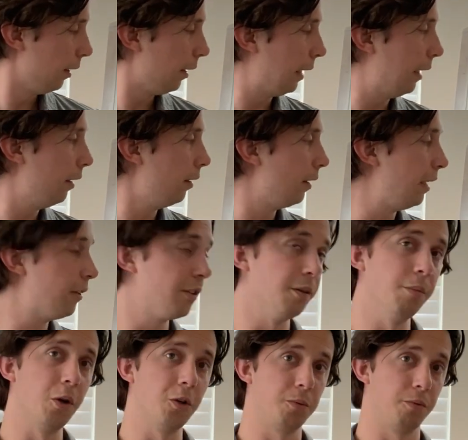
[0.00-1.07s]
And least to
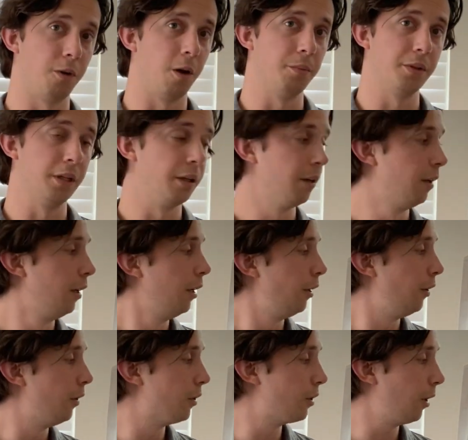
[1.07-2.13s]
most prompting,
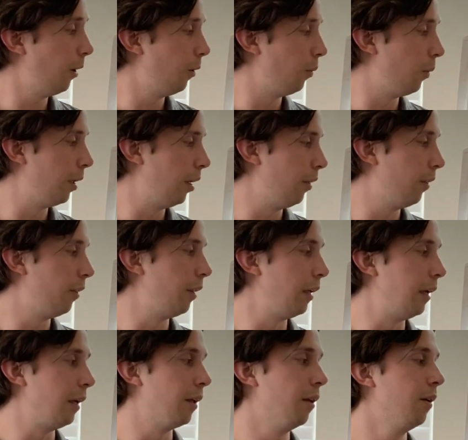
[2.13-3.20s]
you start with
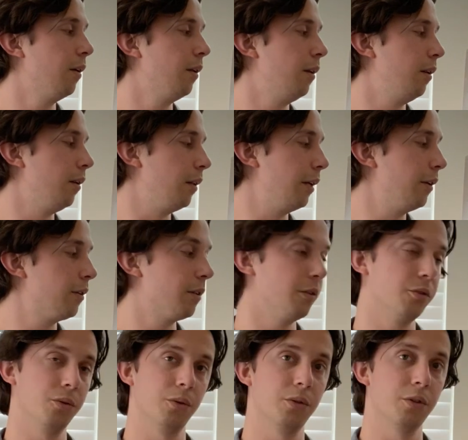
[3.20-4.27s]
the least
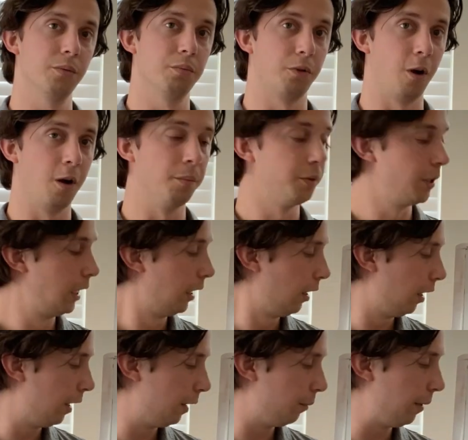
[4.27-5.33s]
intrusive prompt
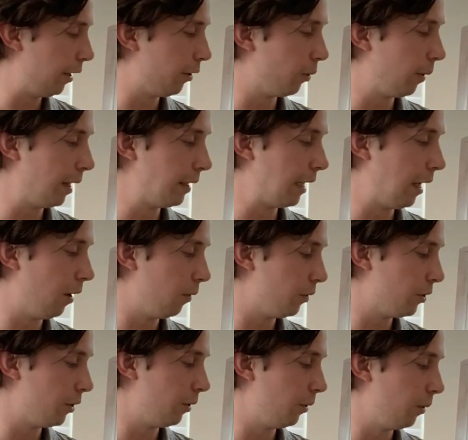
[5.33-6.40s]
and make your way down
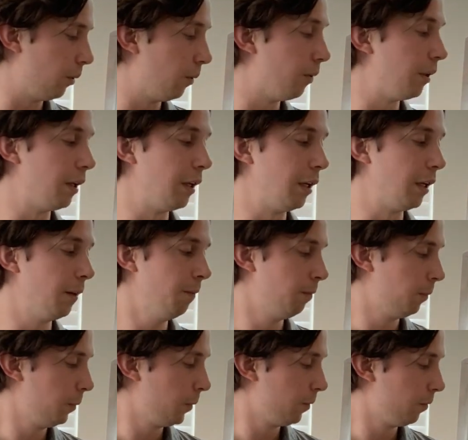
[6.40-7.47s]
to the
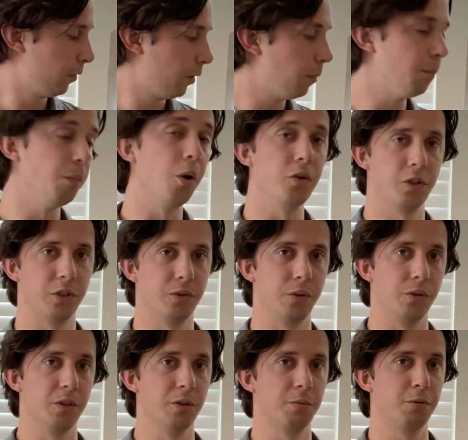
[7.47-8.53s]
most
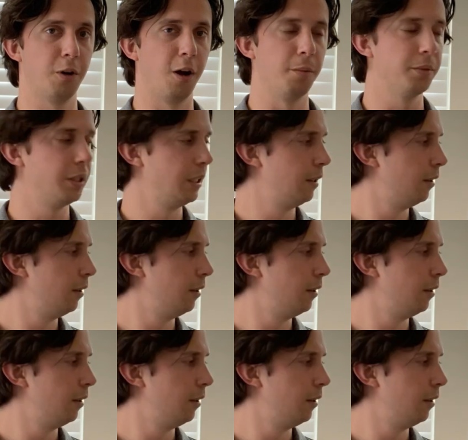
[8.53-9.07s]
intrusive prompt.